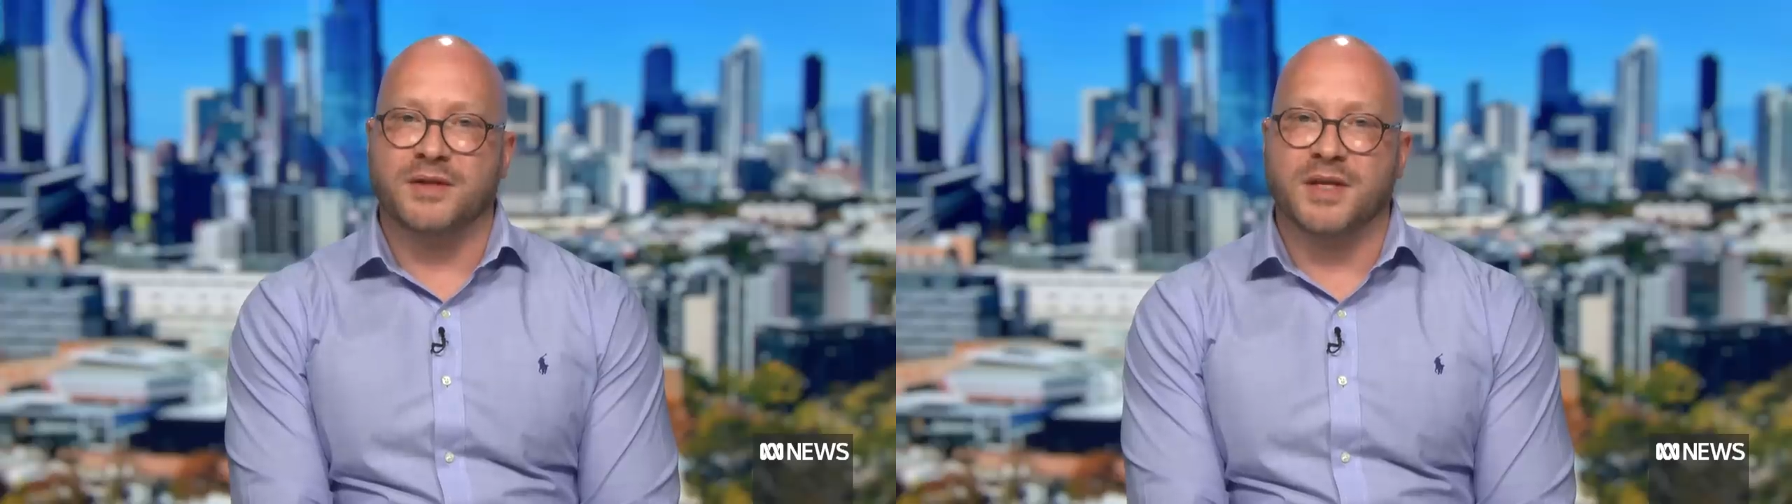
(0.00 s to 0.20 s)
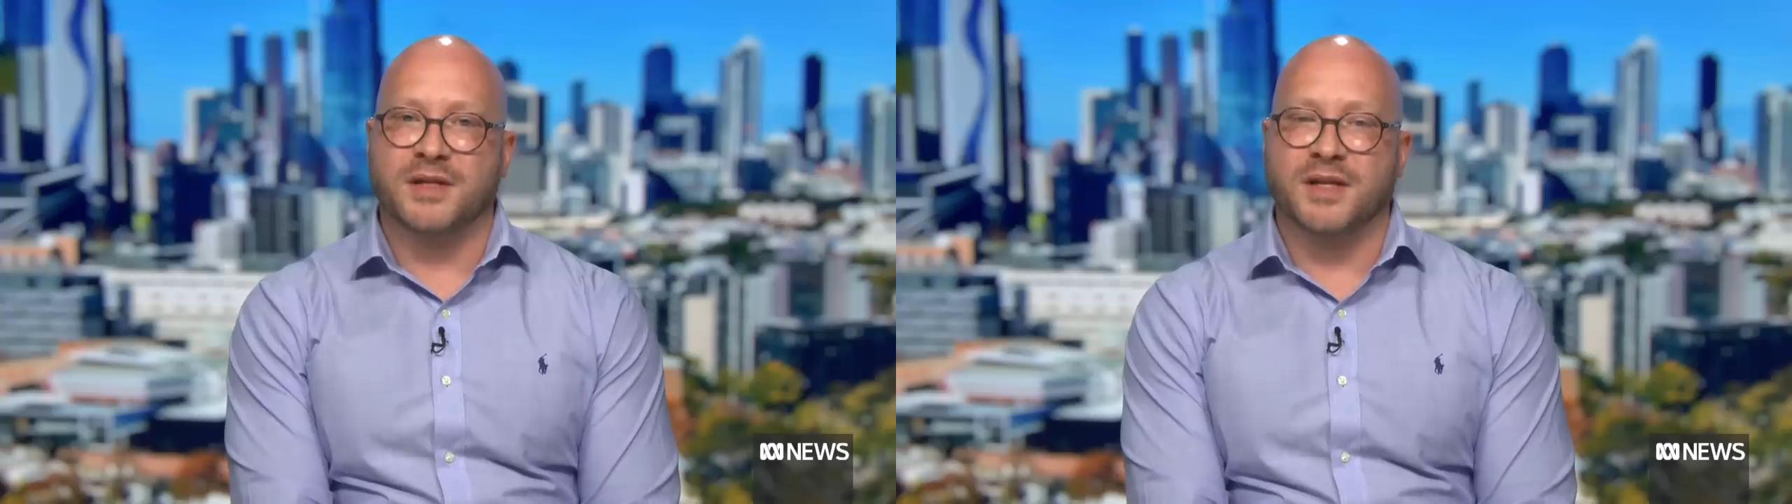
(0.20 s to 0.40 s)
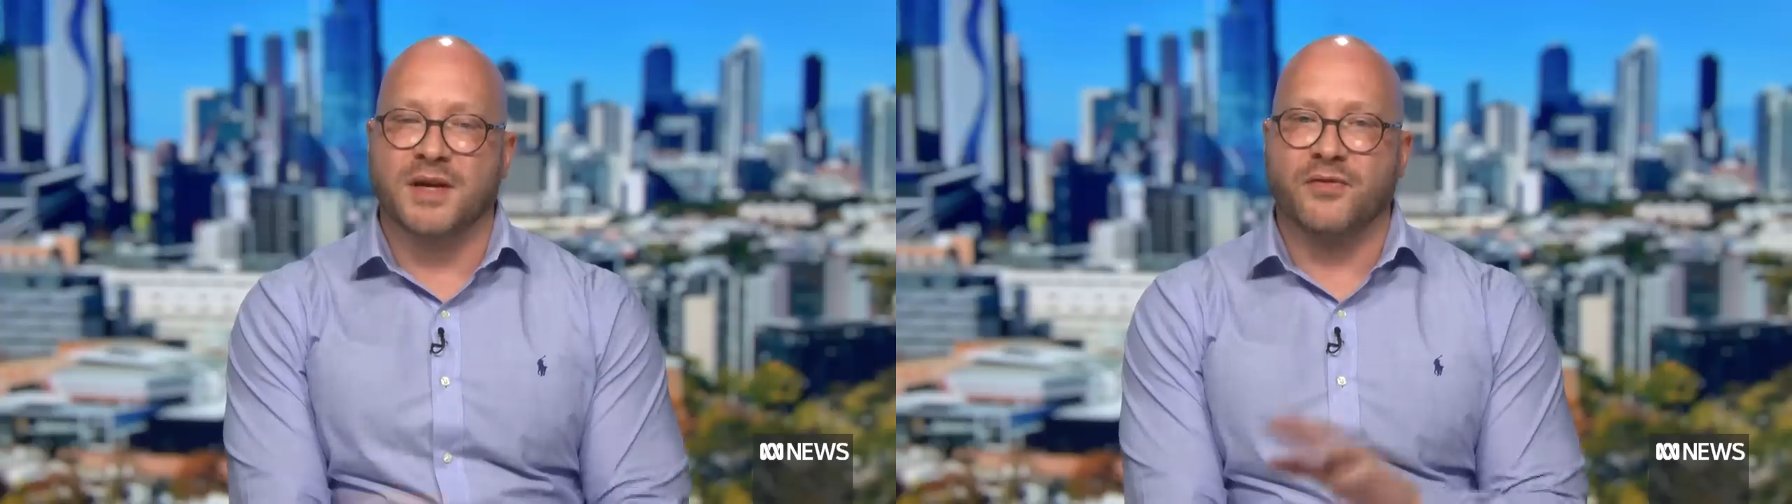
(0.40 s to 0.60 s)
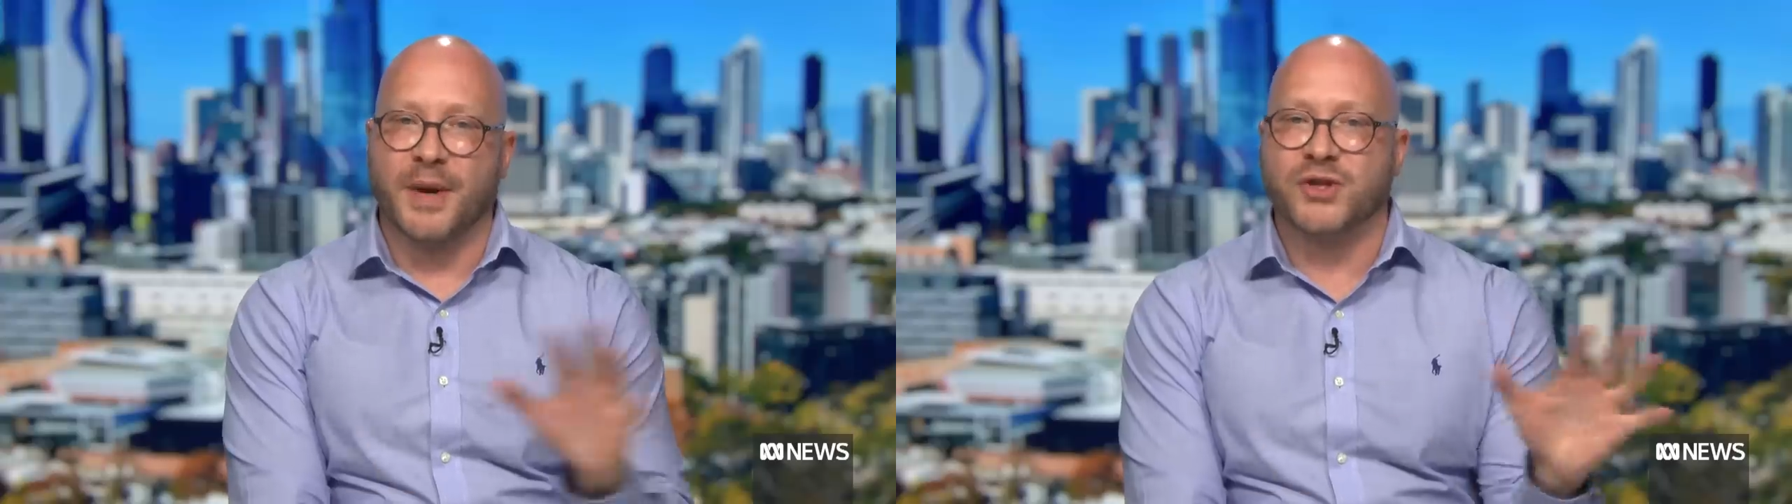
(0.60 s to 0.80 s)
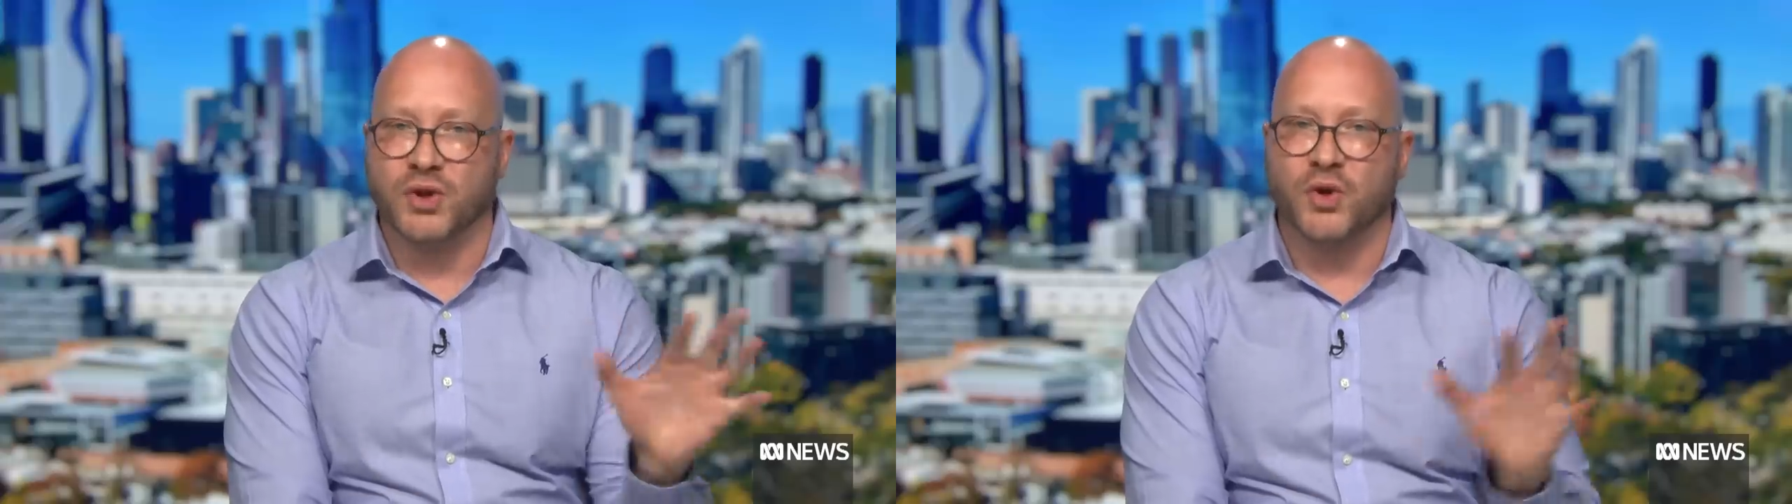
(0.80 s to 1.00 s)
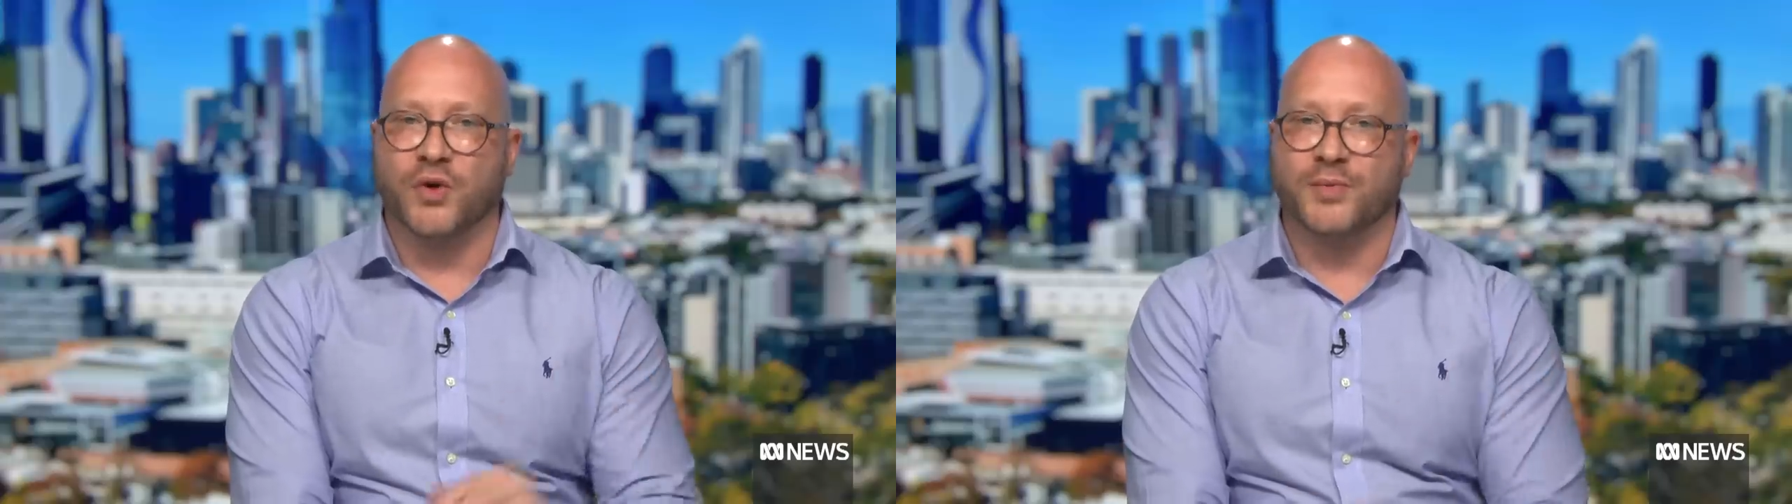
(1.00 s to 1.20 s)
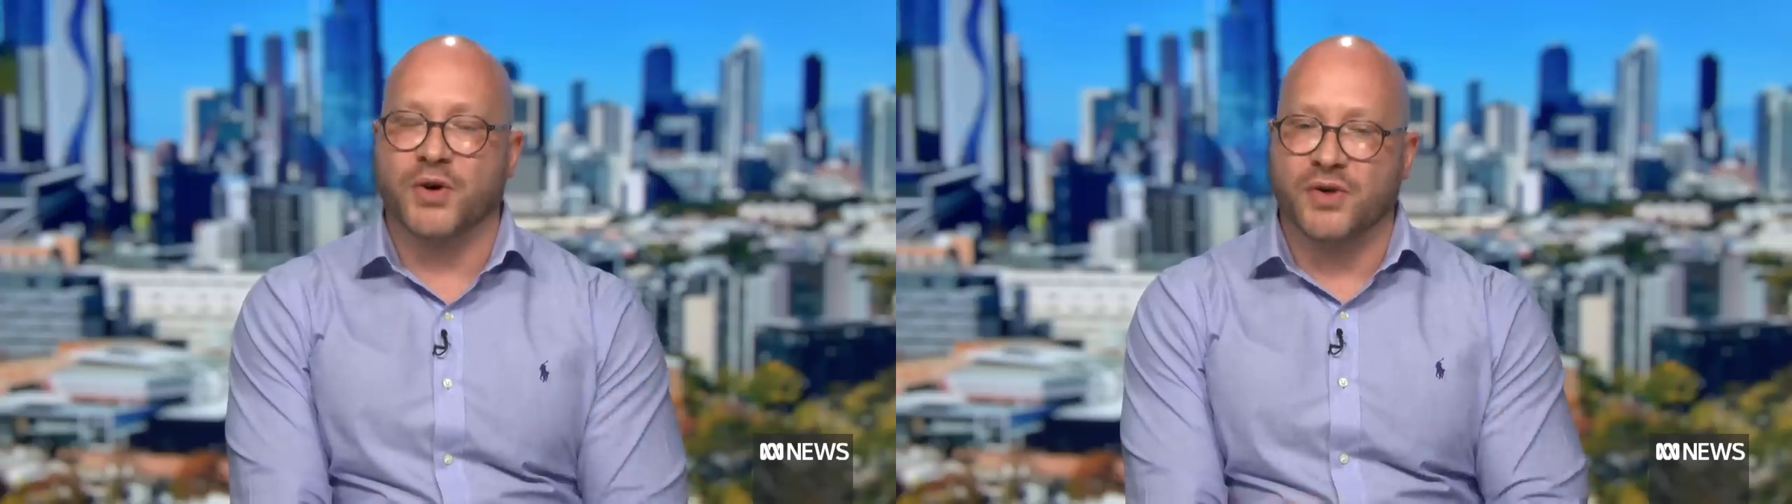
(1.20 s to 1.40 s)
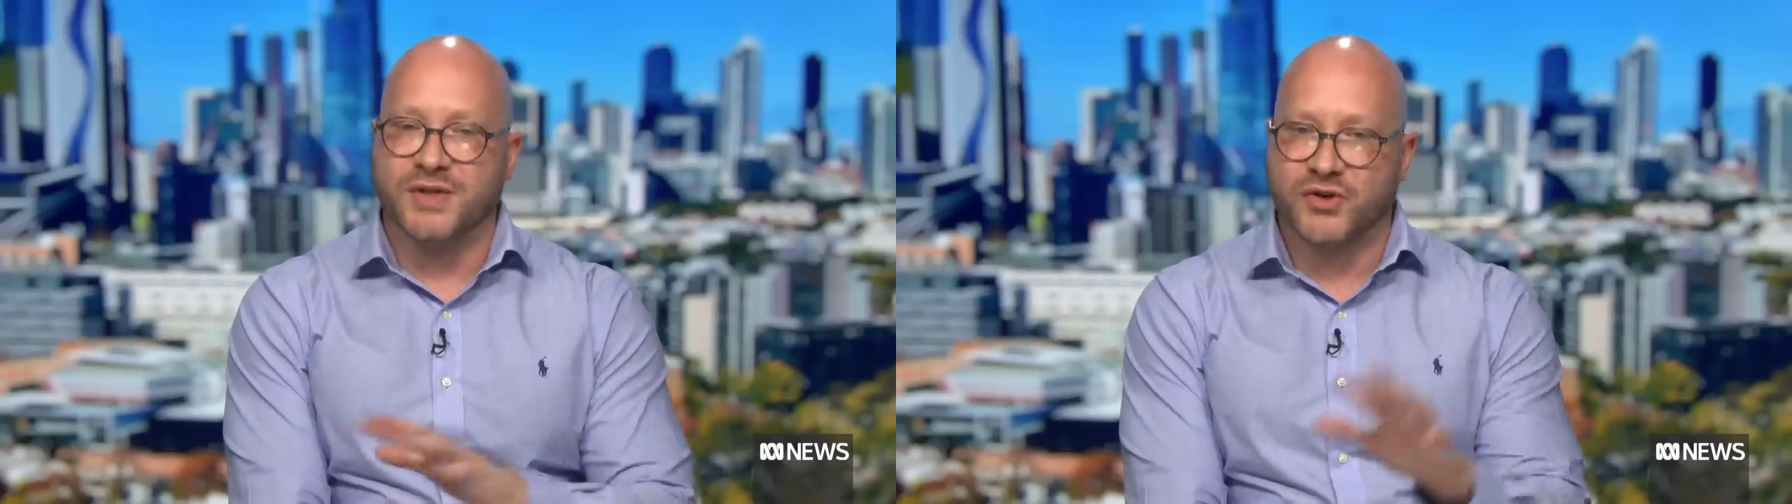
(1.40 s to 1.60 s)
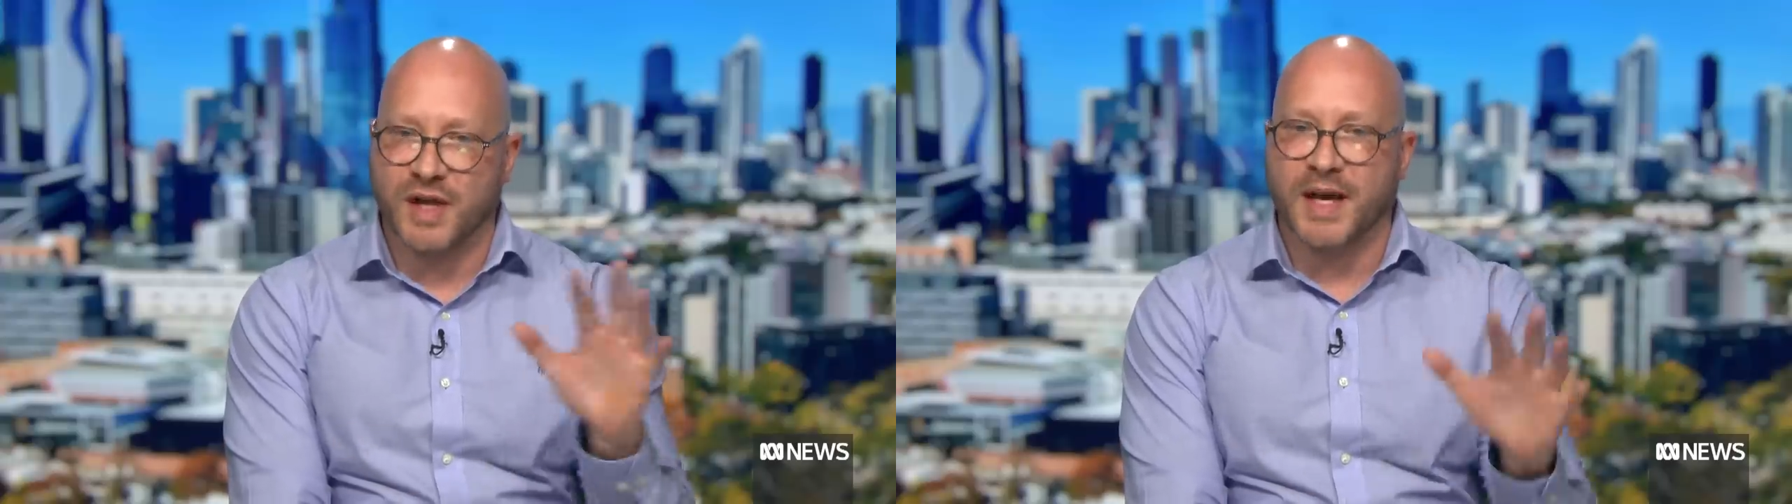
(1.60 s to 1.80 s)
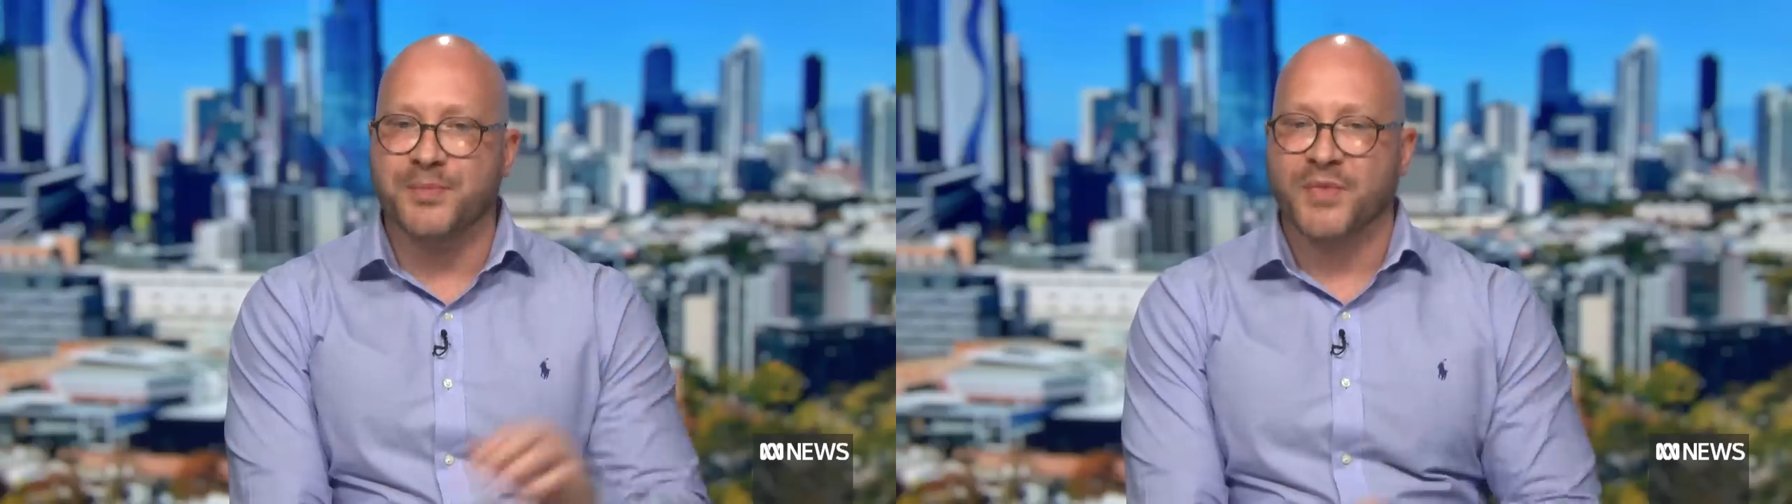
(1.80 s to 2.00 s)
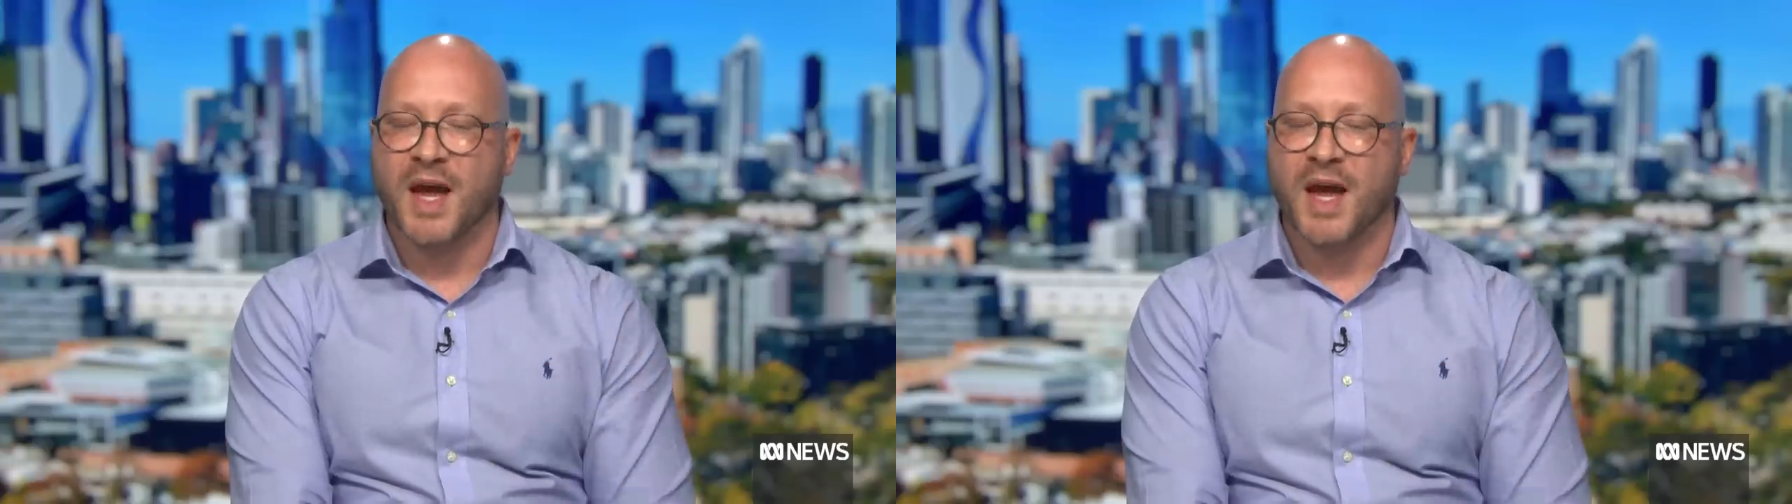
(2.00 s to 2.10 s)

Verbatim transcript: de the defamation law across mm. Australia.